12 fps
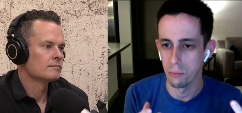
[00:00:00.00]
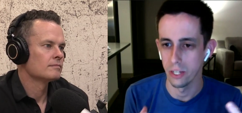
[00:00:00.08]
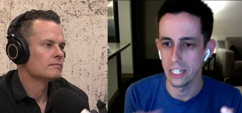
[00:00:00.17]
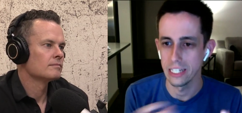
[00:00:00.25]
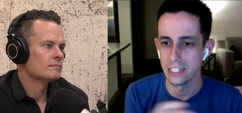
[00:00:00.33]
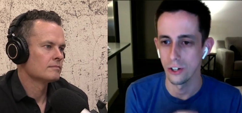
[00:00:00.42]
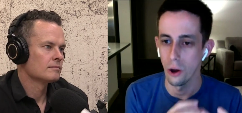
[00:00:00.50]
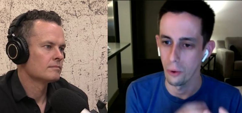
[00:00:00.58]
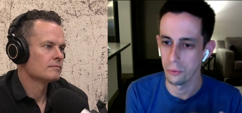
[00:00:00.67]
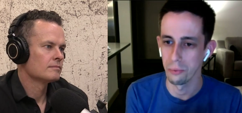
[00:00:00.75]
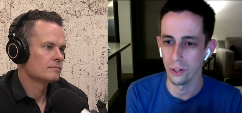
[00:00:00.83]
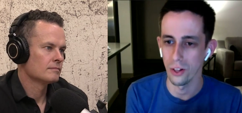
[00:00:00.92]
Speaker 1: but he still
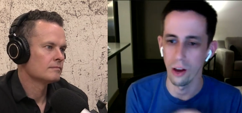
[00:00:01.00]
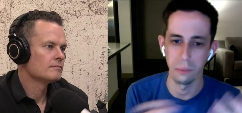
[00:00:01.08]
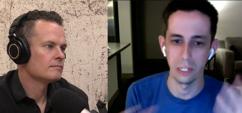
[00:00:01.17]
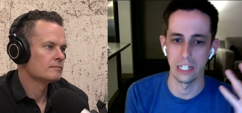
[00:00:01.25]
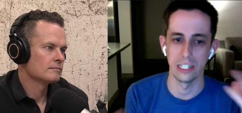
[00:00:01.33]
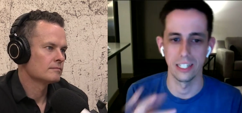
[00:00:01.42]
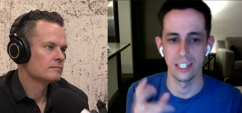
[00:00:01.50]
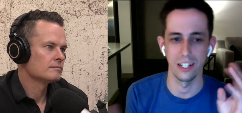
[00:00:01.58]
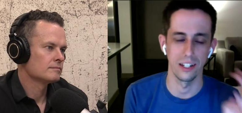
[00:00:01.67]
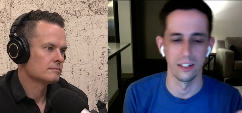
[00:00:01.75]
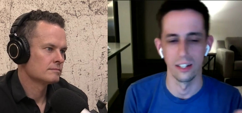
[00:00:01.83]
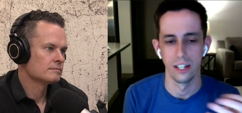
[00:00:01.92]
helps me a lot because
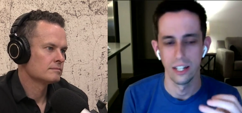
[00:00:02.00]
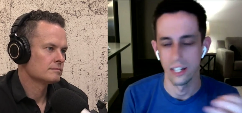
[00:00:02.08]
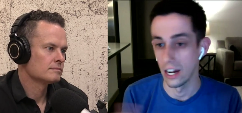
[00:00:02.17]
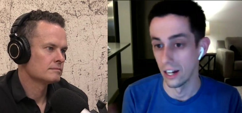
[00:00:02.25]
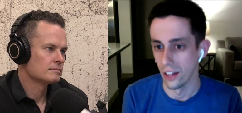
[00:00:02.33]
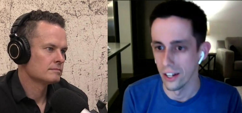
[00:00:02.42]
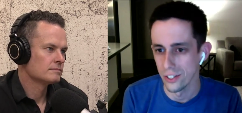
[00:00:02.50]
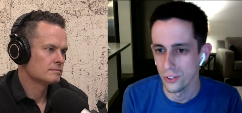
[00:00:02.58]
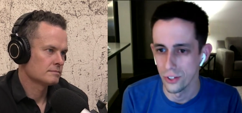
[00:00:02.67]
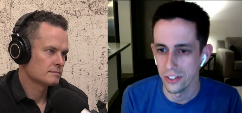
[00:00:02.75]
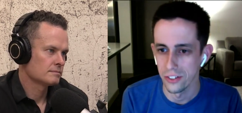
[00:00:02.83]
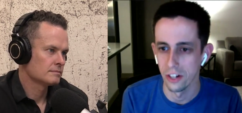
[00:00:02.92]
he kind of likes
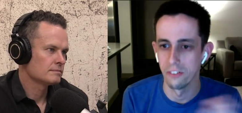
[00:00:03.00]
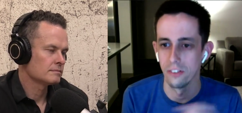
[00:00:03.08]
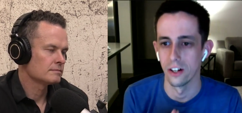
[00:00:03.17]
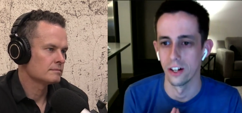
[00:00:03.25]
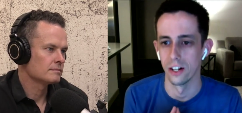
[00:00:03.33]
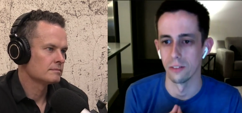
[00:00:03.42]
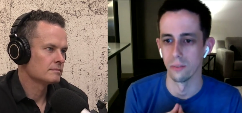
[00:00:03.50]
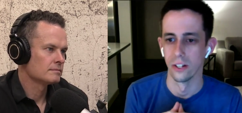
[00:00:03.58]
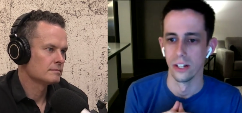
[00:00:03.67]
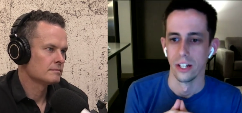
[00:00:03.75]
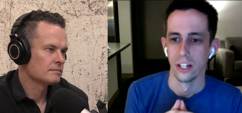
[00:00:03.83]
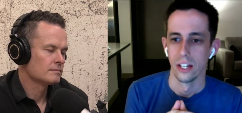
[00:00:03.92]
doing that stuff.
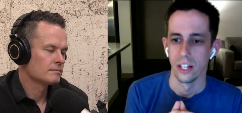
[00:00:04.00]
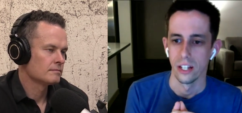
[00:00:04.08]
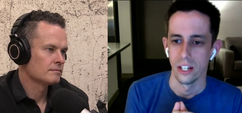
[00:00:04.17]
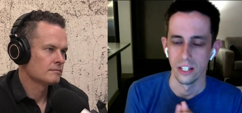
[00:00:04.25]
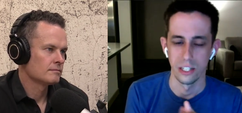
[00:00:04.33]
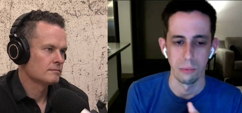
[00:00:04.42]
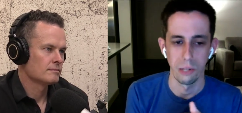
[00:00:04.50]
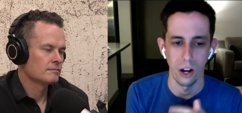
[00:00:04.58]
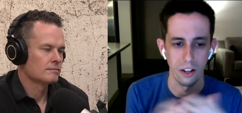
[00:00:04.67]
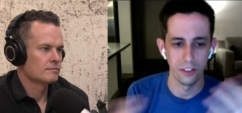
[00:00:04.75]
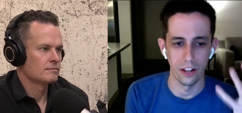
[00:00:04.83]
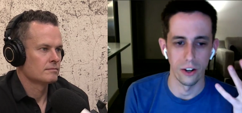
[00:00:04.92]
And to be
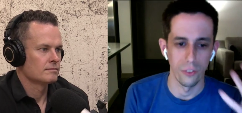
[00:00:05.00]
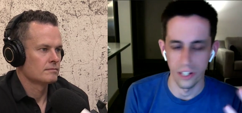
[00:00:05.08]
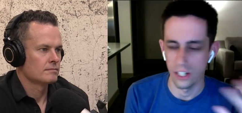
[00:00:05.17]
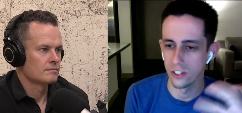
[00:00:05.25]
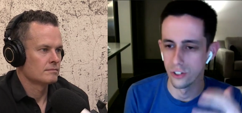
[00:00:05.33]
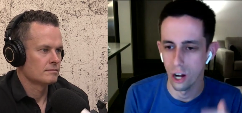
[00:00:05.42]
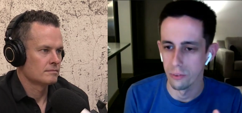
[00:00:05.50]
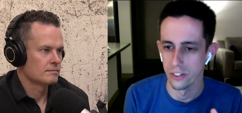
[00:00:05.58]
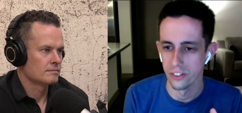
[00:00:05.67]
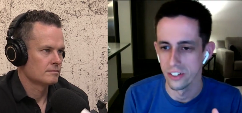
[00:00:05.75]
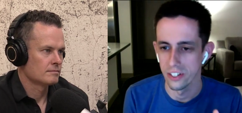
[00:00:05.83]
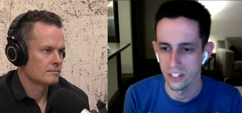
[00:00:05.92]
honest, I don't think his job
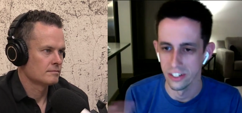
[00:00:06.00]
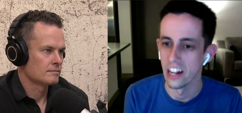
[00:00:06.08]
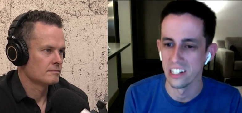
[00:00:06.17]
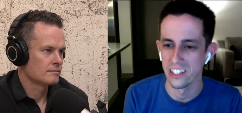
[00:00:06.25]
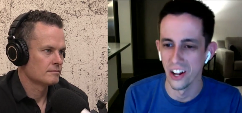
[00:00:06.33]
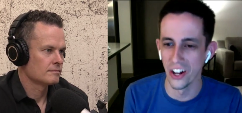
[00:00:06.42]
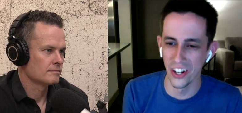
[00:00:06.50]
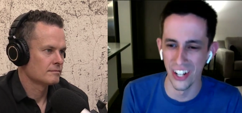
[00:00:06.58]
is that exciting.